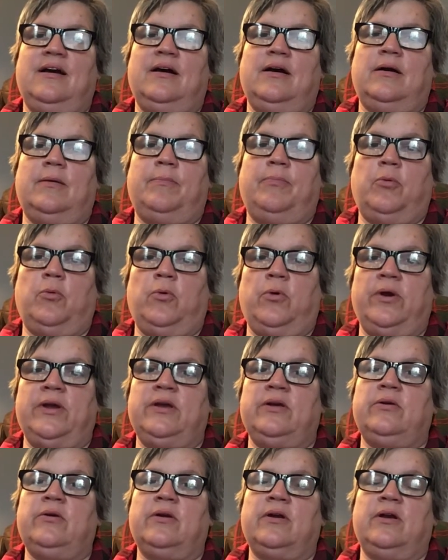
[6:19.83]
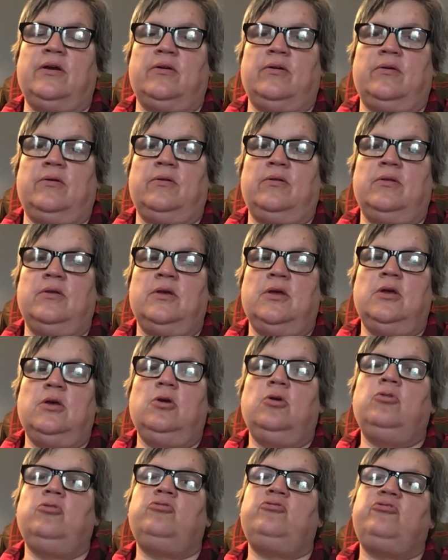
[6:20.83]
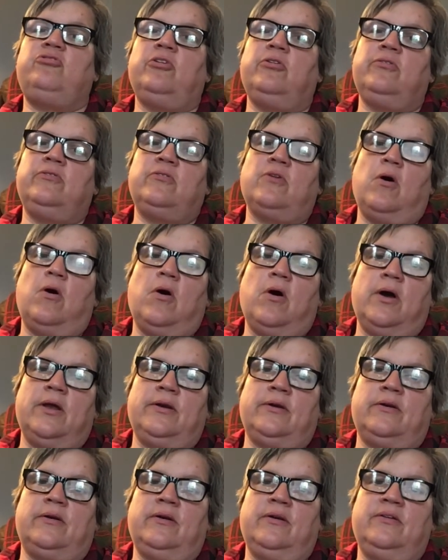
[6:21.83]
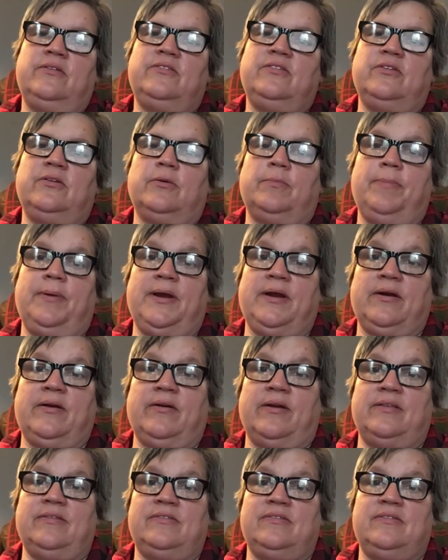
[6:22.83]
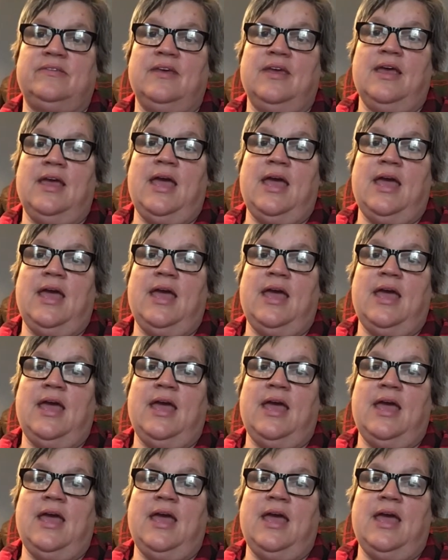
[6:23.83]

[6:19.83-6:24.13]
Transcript: a boy or a girl who shows honor to your parents.